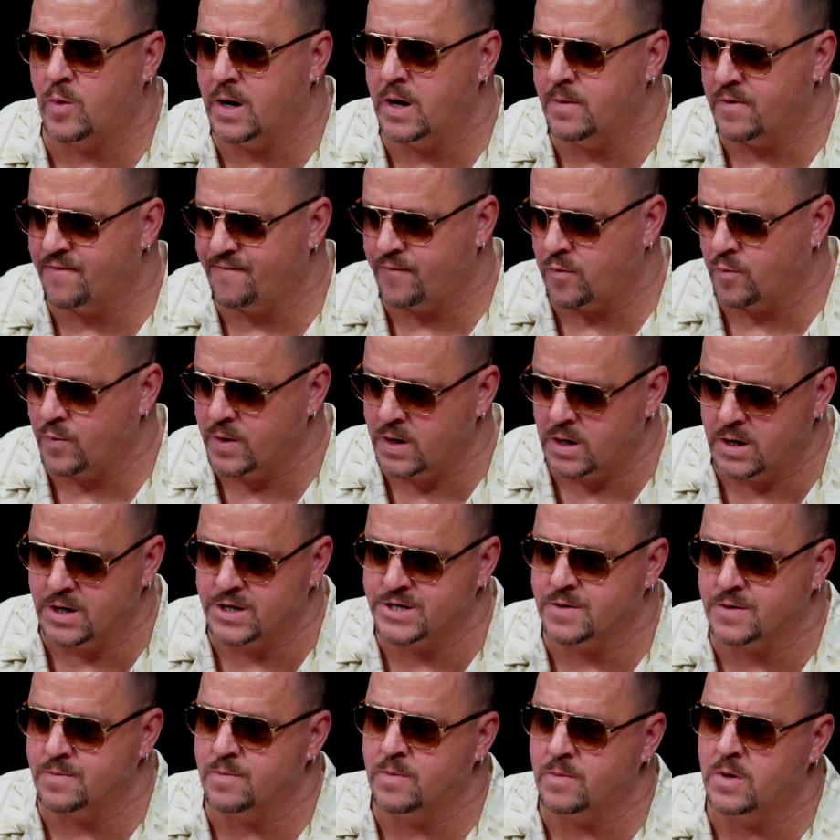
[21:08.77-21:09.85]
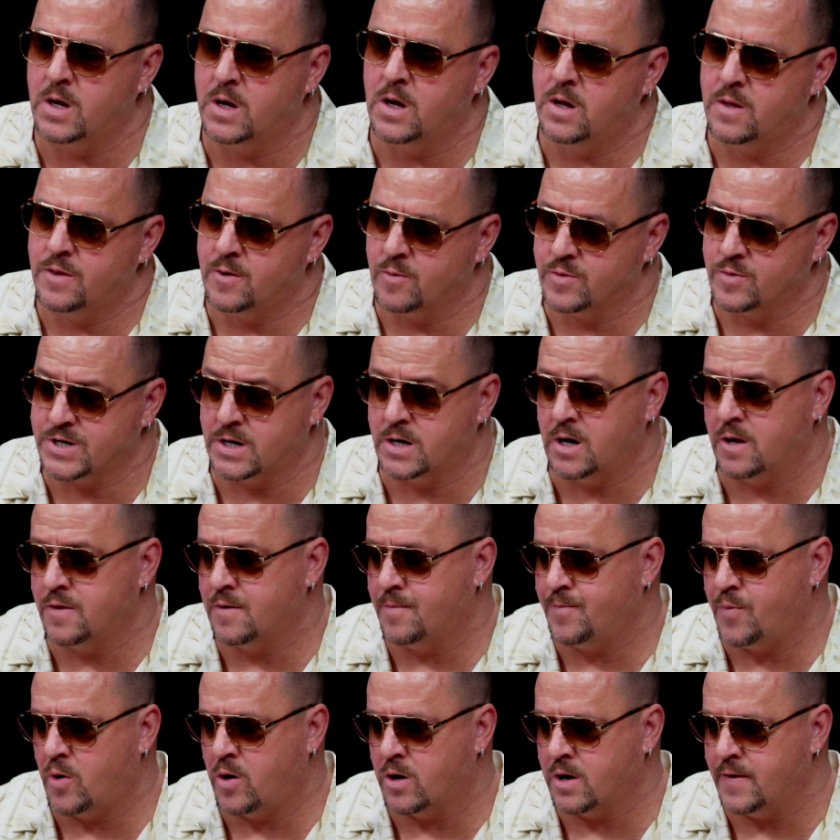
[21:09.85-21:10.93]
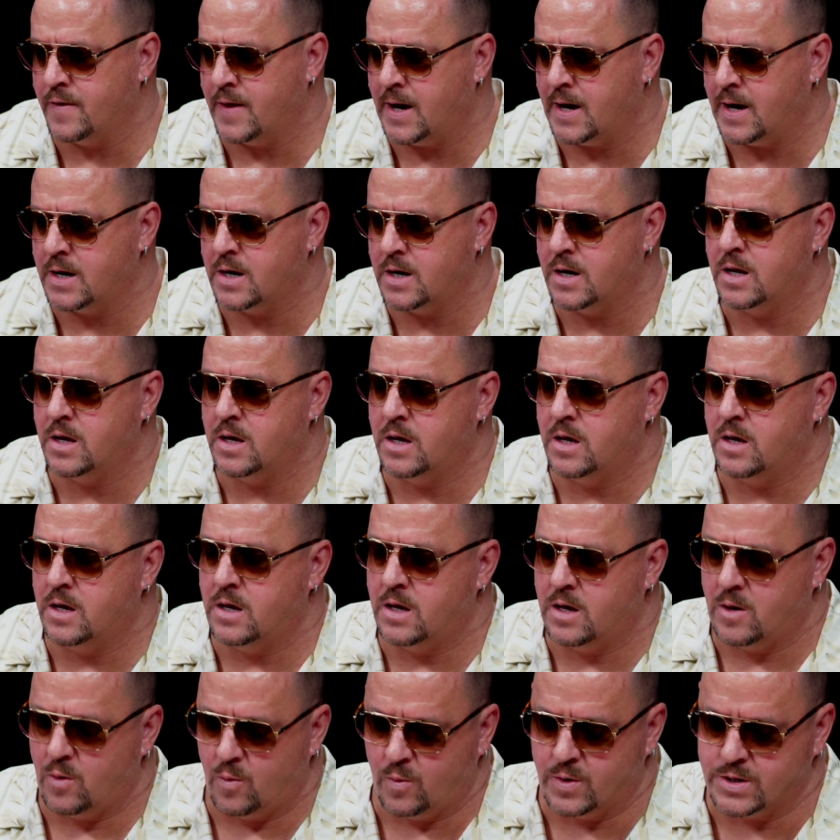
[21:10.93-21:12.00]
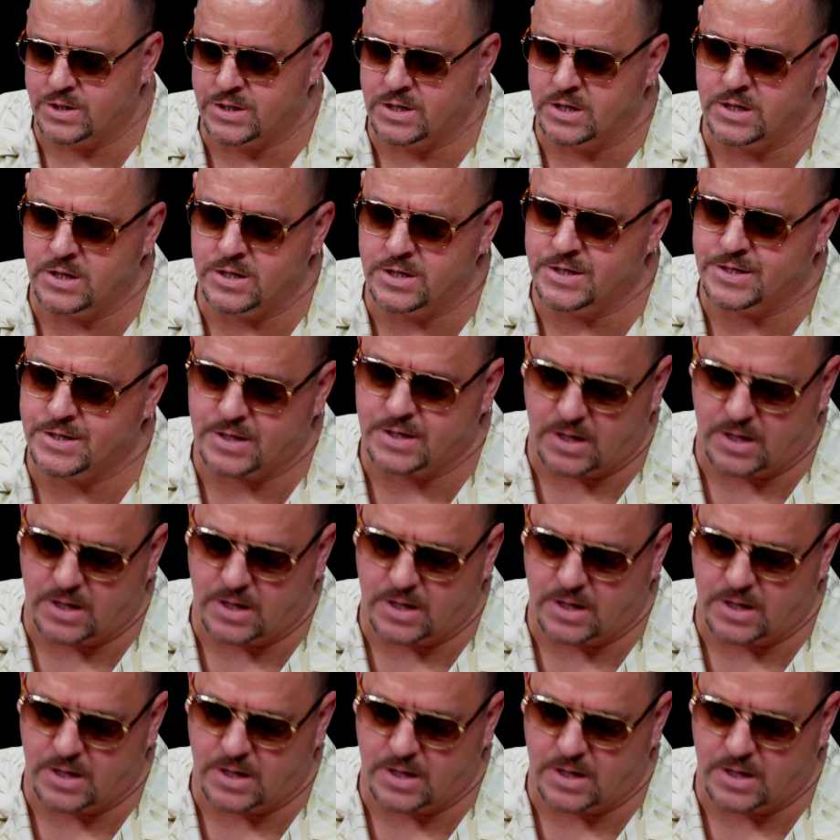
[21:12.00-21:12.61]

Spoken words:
But for realism, there was another part of that, which is